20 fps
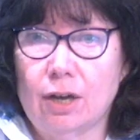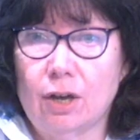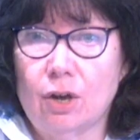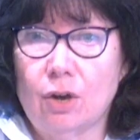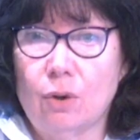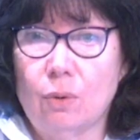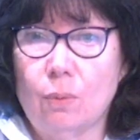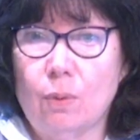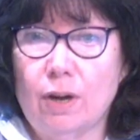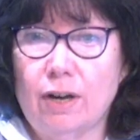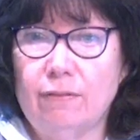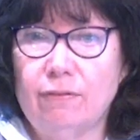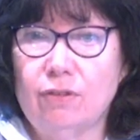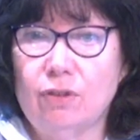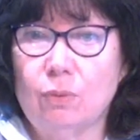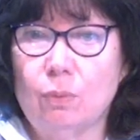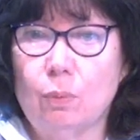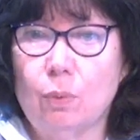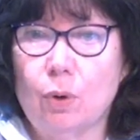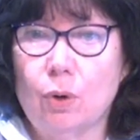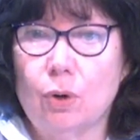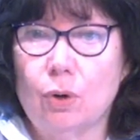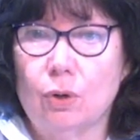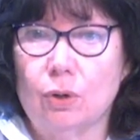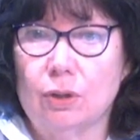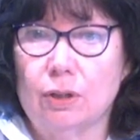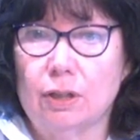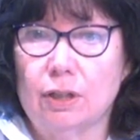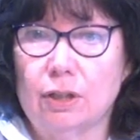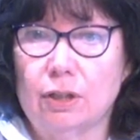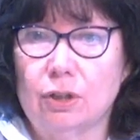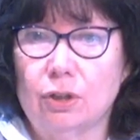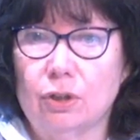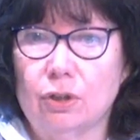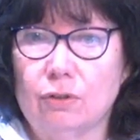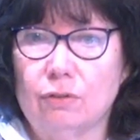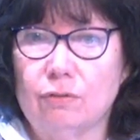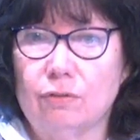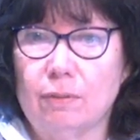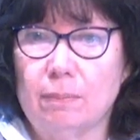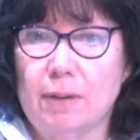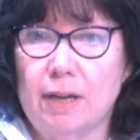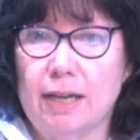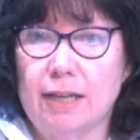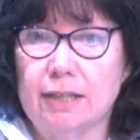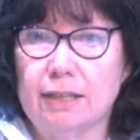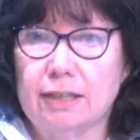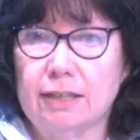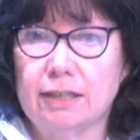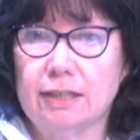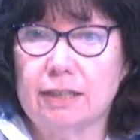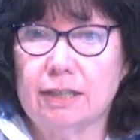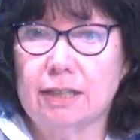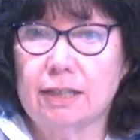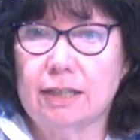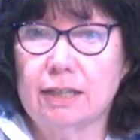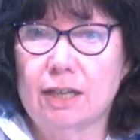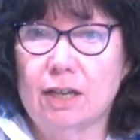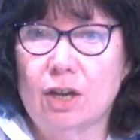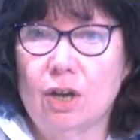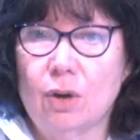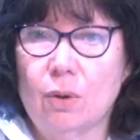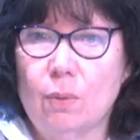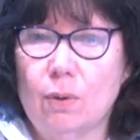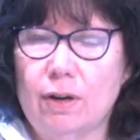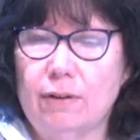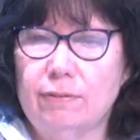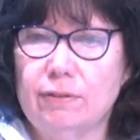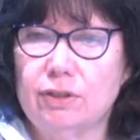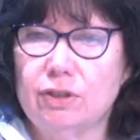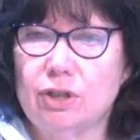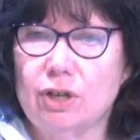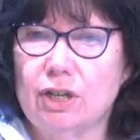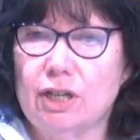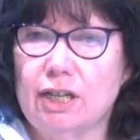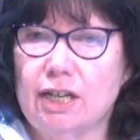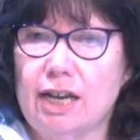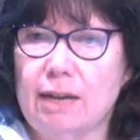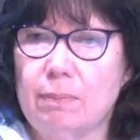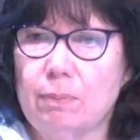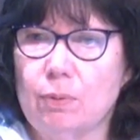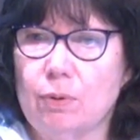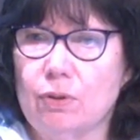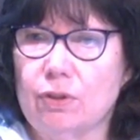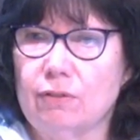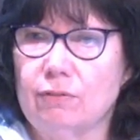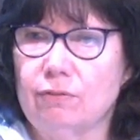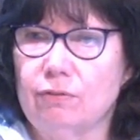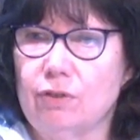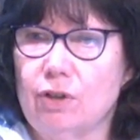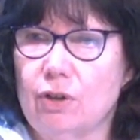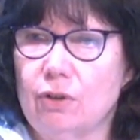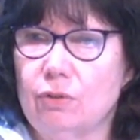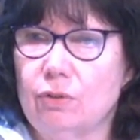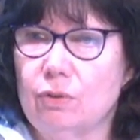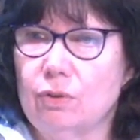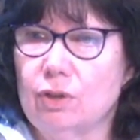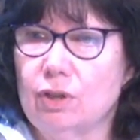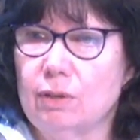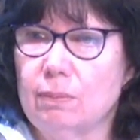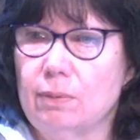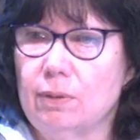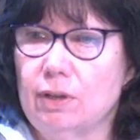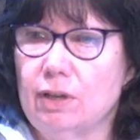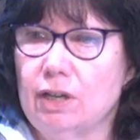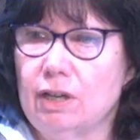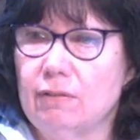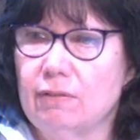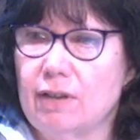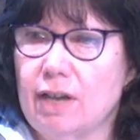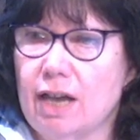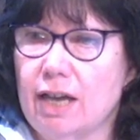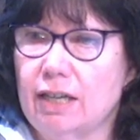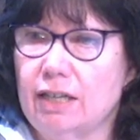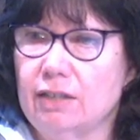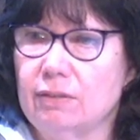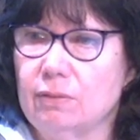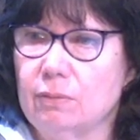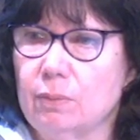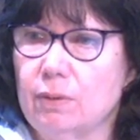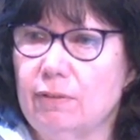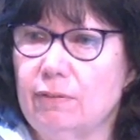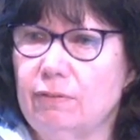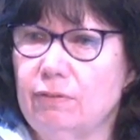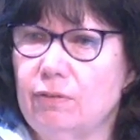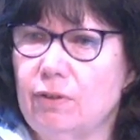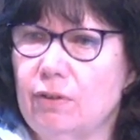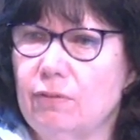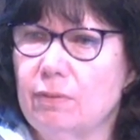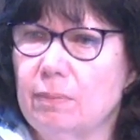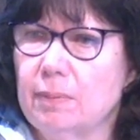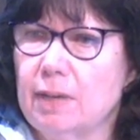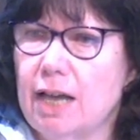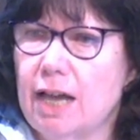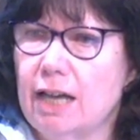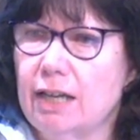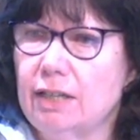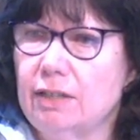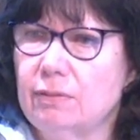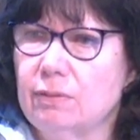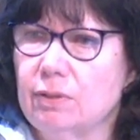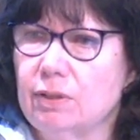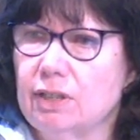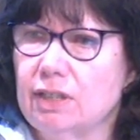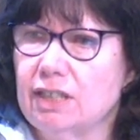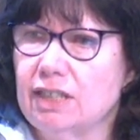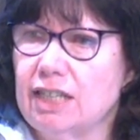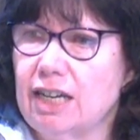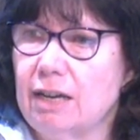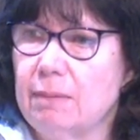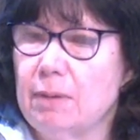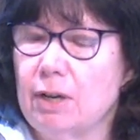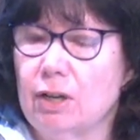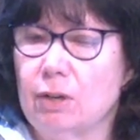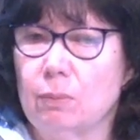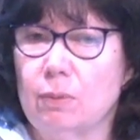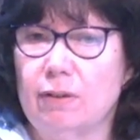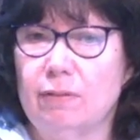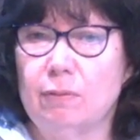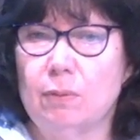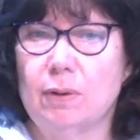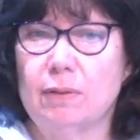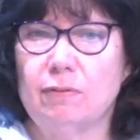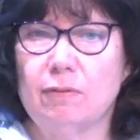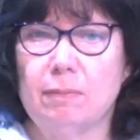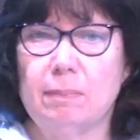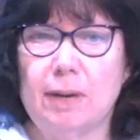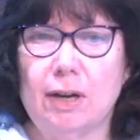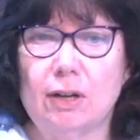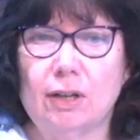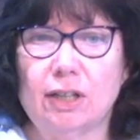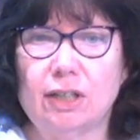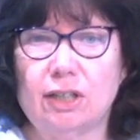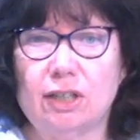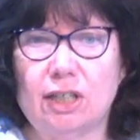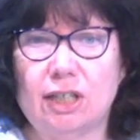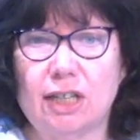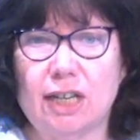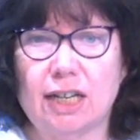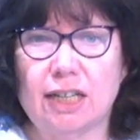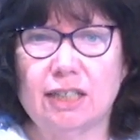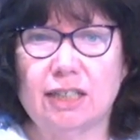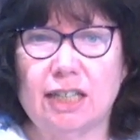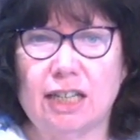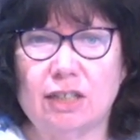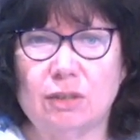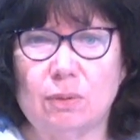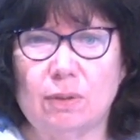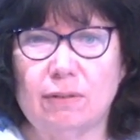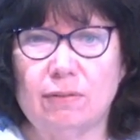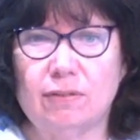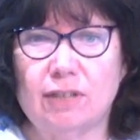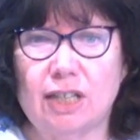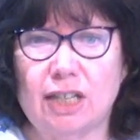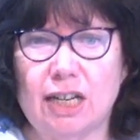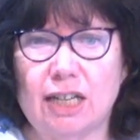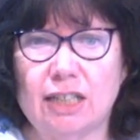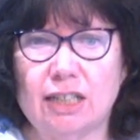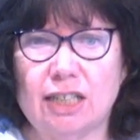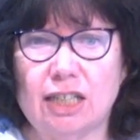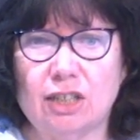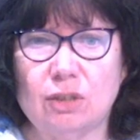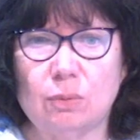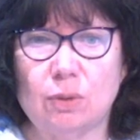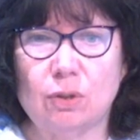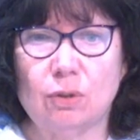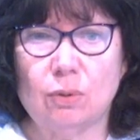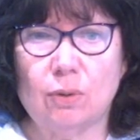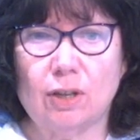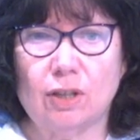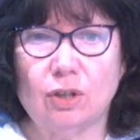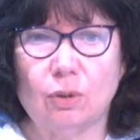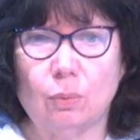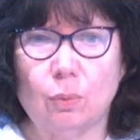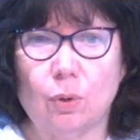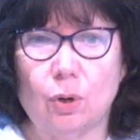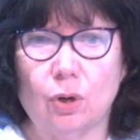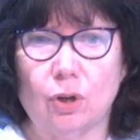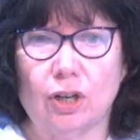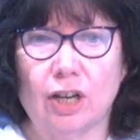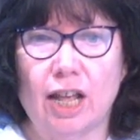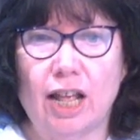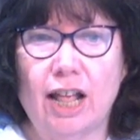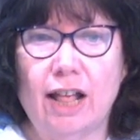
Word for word: What if the world learned from us? What if it started at Epworth and flowed through the community of Cockeysville? What if it flowed from Cockeysville to the state of Maryland? What if it went from Maryland to the United States? What if the United States went throughout the world?